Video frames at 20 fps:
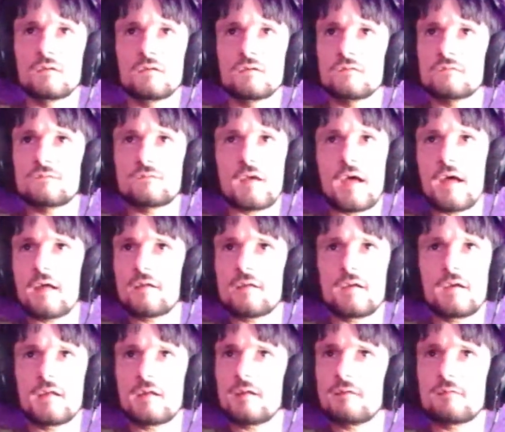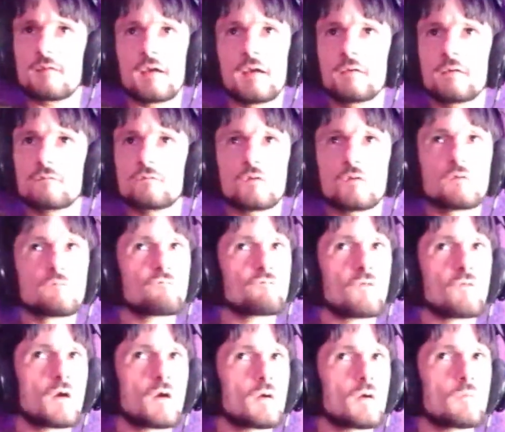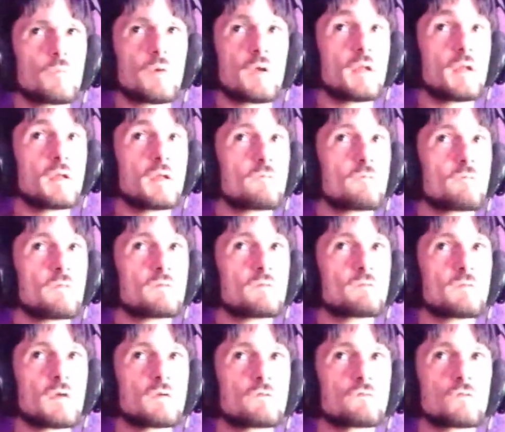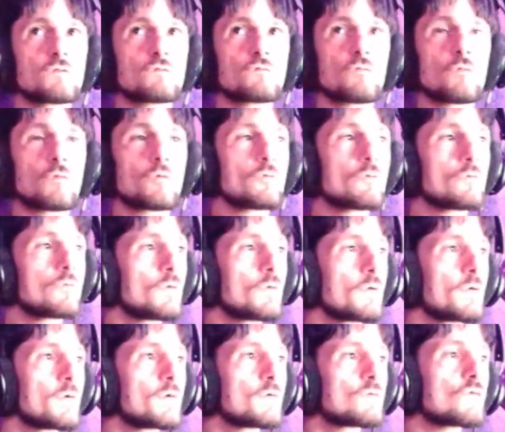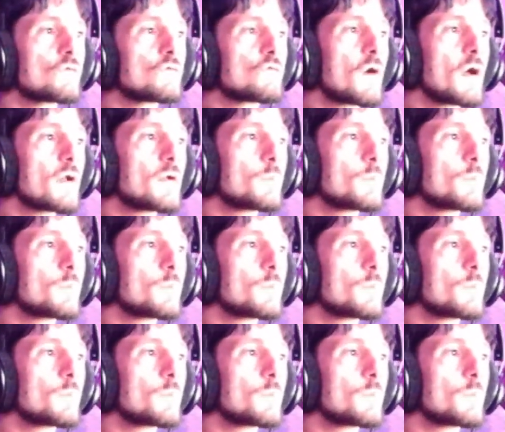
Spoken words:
said anything to confirm any of these things are true to try to